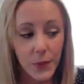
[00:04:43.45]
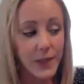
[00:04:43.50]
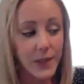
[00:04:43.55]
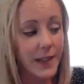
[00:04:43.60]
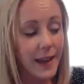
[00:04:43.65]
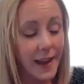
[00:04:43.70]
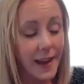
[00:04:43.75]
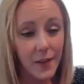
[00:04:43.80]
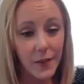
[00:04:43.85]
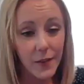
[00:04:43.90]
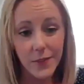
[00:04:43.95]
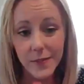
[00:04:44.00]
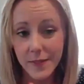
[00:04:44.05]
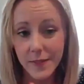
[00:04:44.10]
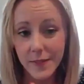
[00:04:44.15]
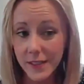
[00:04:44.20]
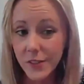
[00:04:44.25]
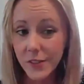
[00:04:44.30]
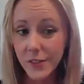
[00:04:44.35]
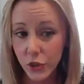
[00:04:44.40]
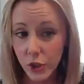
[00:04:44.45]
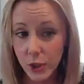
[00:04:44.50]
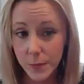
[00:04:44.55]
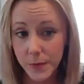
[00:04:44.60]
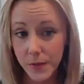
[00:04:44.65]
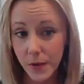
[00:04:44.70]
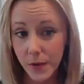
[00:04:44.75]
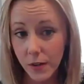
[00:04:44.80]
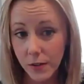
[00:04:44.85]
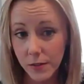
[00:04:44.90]
point out these
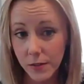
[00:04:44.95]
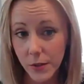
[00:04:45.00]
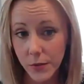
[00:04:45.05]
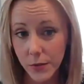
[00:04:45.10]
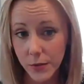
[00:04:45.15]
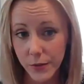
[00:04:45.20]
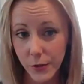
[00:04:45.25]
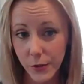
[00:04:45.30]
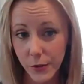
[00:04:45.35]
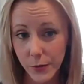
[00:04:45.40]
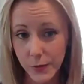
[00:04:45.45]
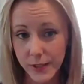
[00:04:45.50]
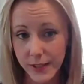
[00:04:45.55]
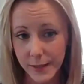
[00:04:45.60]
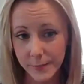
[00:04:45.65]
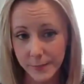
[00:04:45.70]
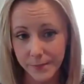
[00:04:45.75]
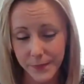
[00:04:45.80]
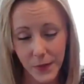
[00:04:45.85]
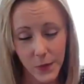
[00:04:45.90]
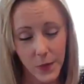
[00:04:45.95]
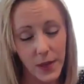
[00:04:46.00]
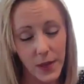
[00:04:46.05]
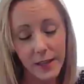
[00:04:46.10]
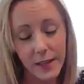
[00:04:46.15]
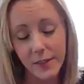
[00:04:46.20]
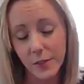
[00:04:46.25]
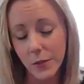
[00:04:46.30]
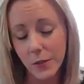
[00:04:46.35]
chips are low sodium, okay?